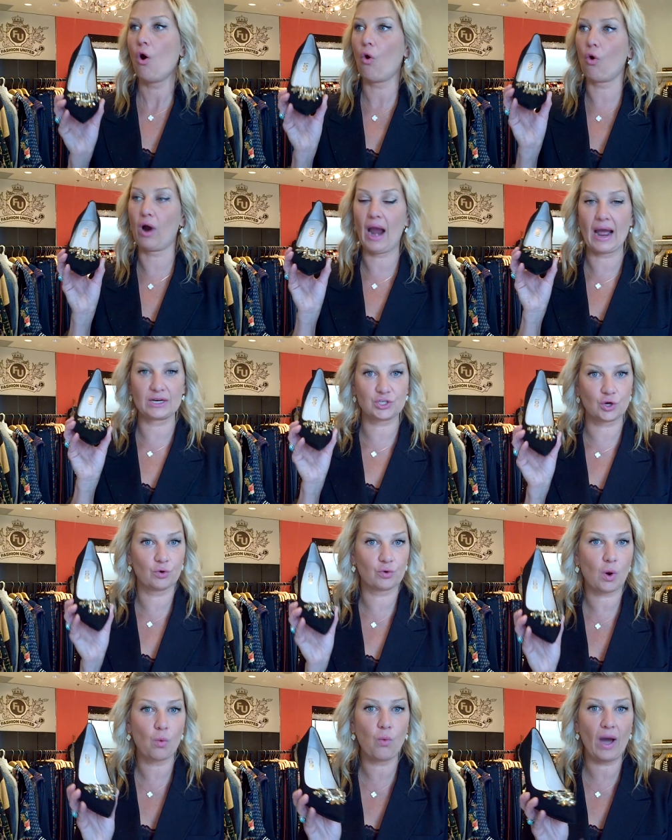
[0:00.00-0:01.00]
or had to go
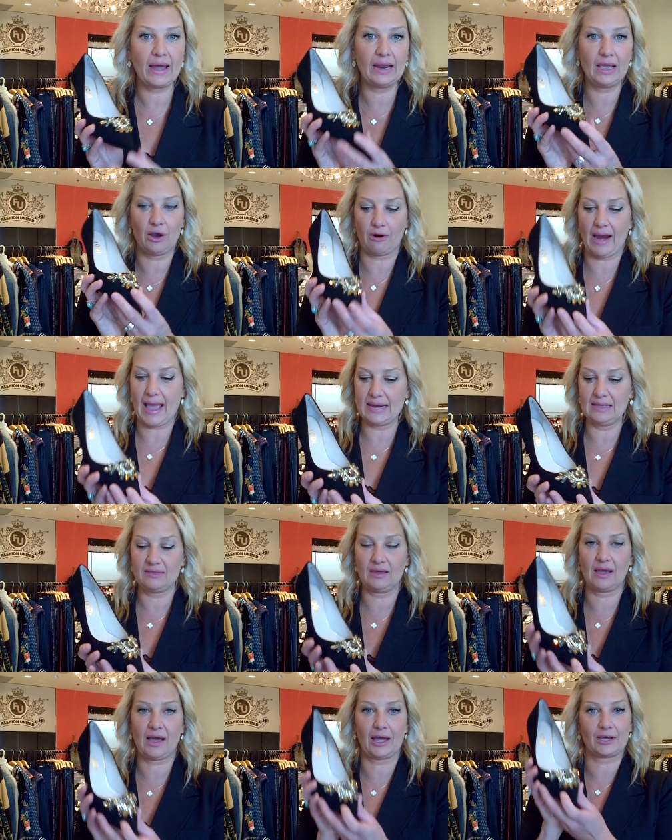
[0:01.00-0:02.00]
to a wedding or
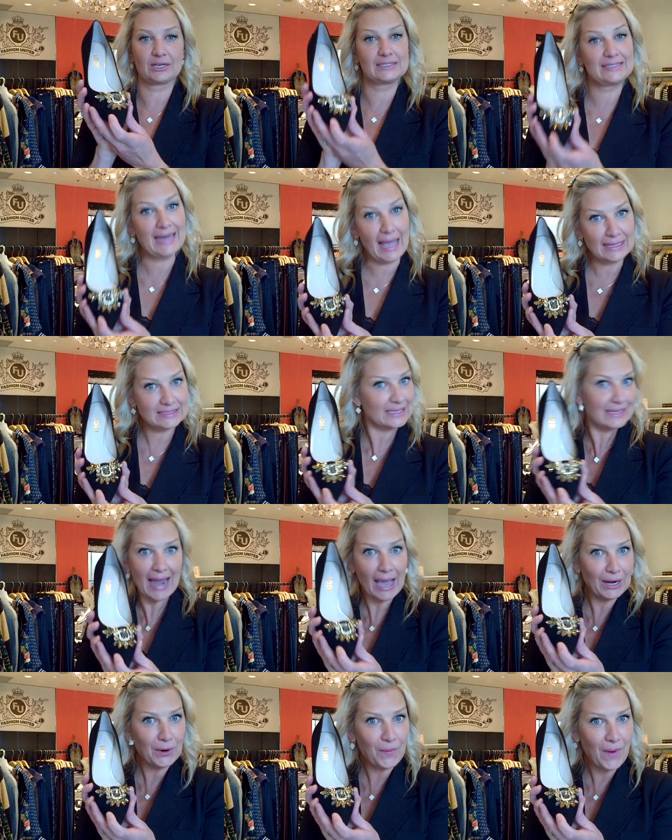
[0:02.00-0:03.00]
anything, I could dance the
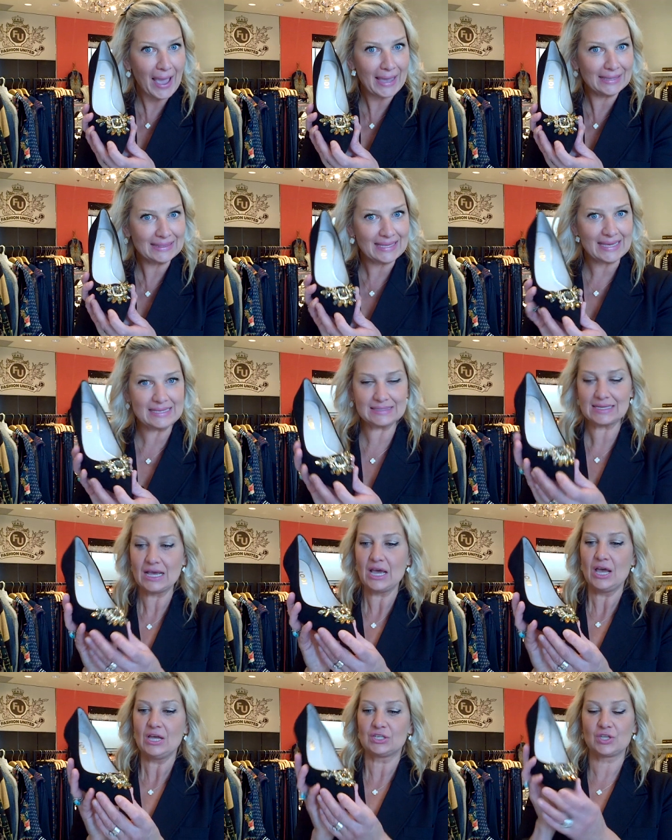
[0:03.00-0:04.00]
night away in these.
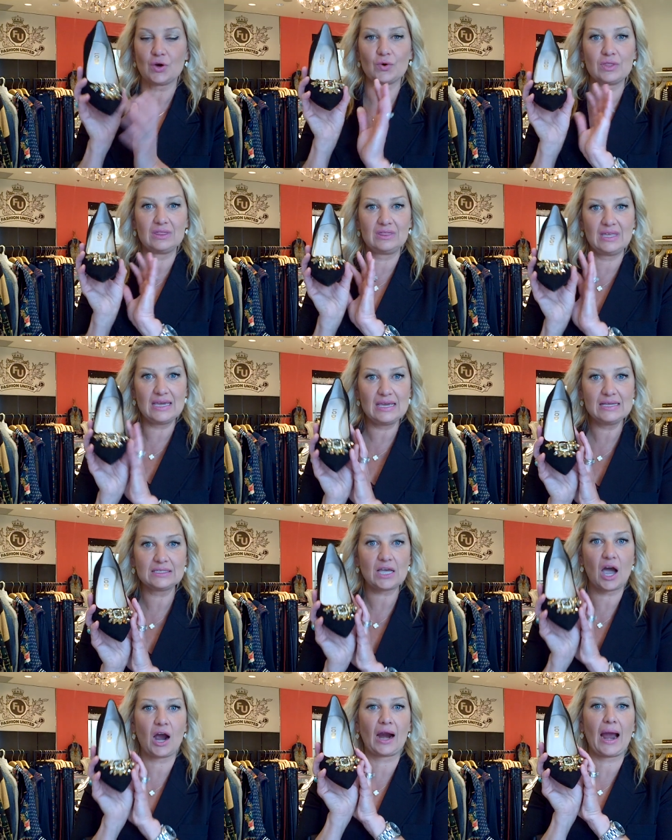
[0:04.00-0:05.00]
So these
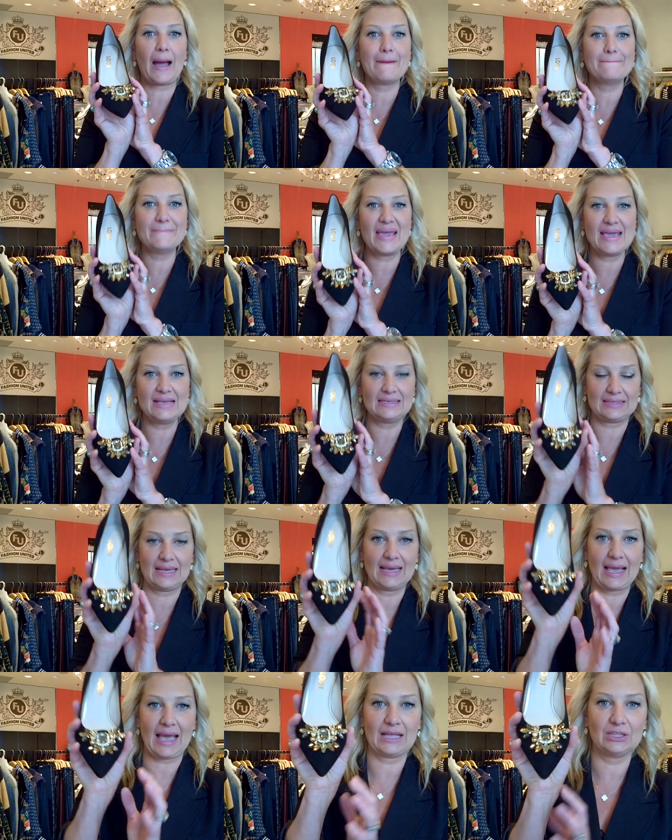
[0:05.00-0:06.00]
are
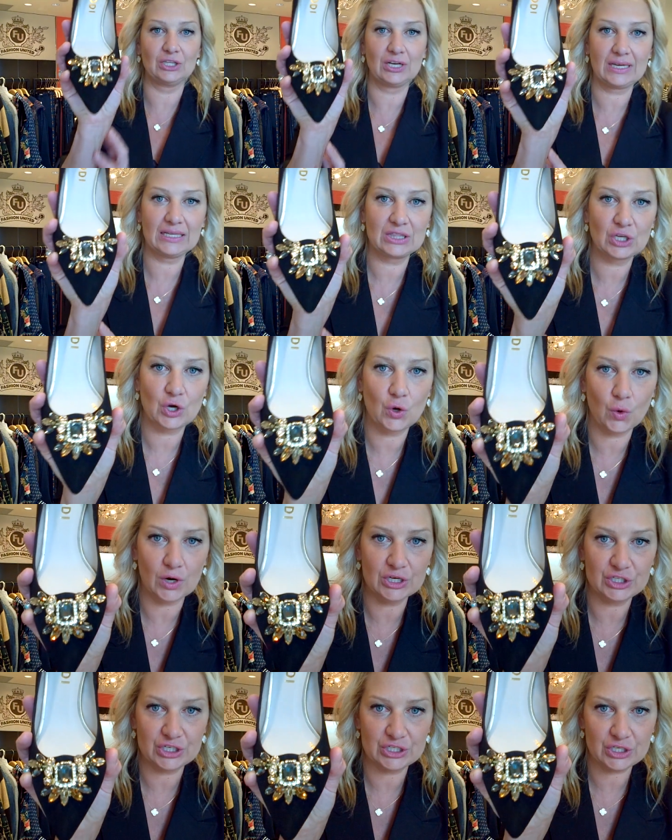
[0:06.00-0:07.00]
amazing and look at the
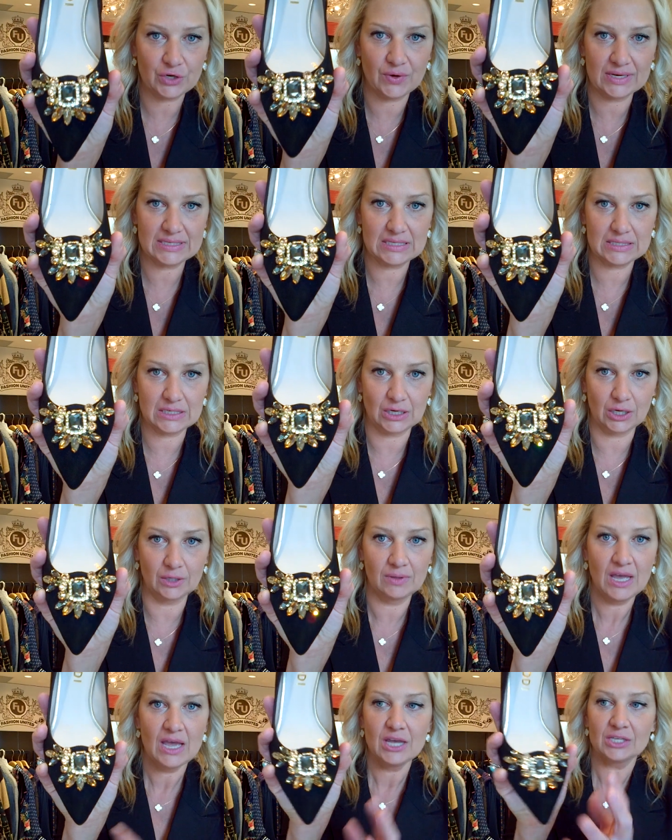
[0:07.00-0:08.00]
gorgeous
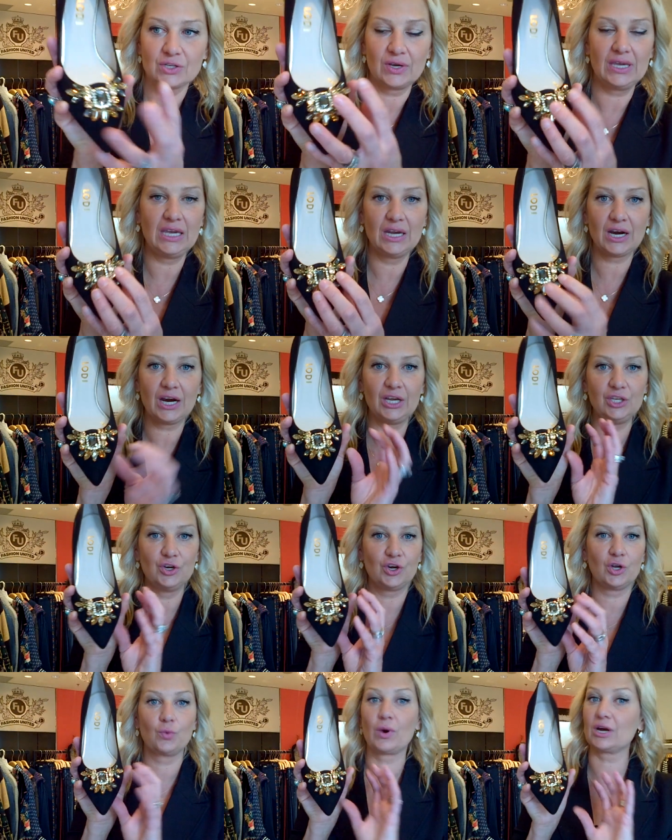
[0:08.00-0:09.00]
crystal. So here you
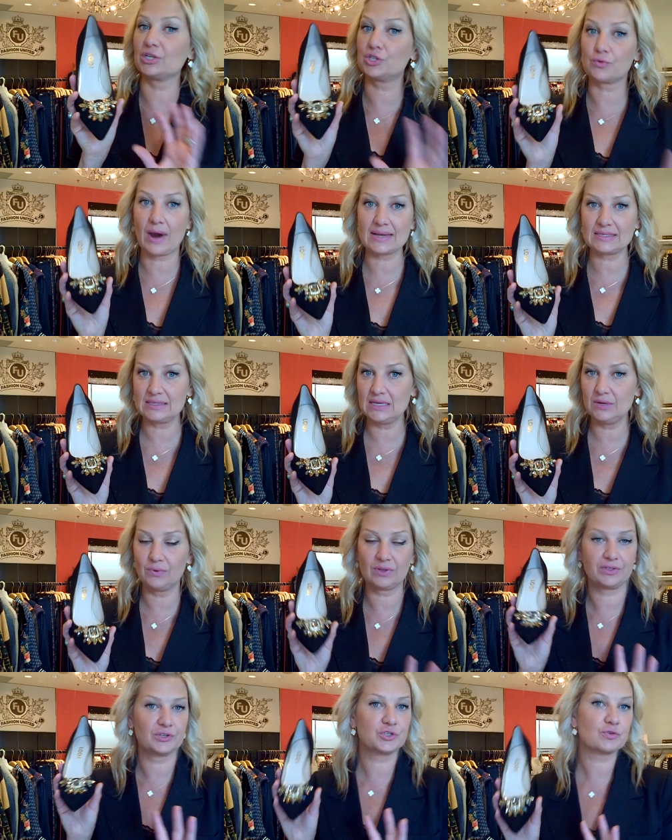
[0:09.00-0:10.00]
could wear dressy
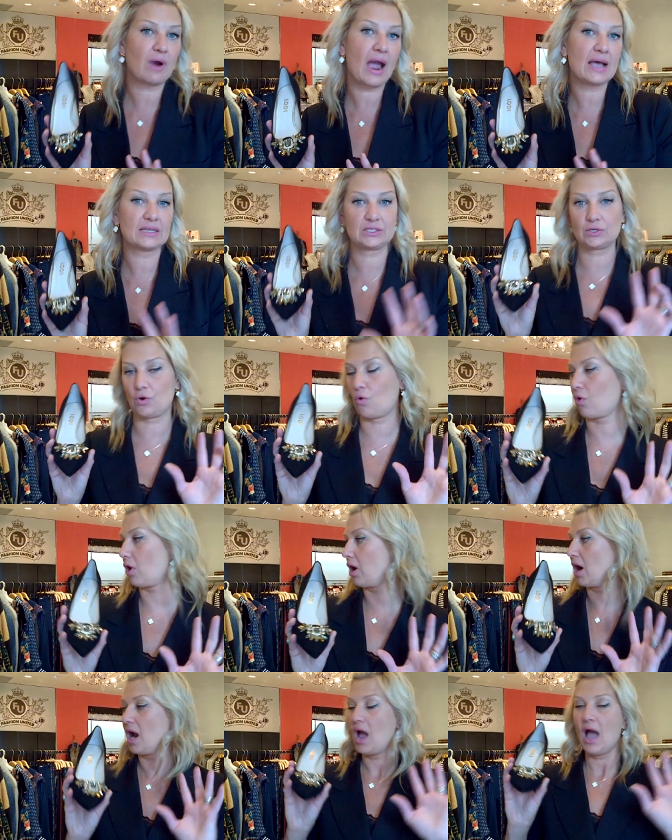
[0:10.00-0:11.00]
with a dress or